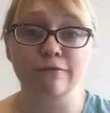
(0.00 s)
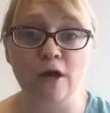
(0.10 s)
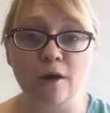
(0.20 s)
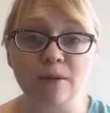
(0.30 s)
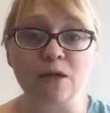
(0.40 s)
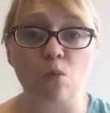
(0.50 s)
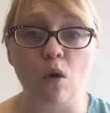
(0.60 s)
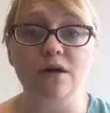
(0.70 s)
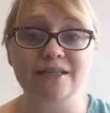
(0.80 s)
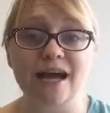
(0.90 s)
verbally
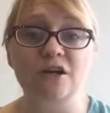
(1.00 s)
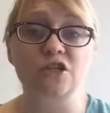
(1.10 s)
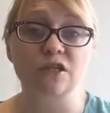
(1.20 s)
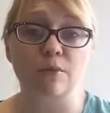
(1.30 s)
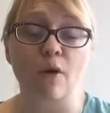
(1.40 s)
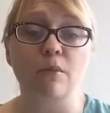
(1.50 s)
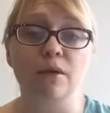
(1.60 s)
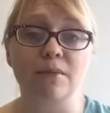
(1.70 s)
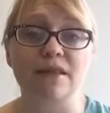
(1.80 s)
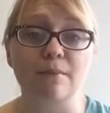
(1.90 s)
what is actually the
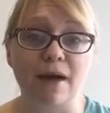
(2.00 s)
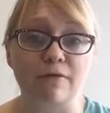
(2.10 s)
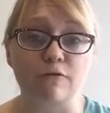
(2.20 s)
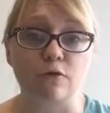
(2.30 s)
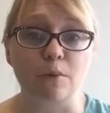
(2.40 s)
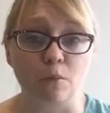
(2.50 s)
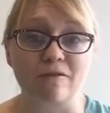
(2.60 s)
problem in the bathroom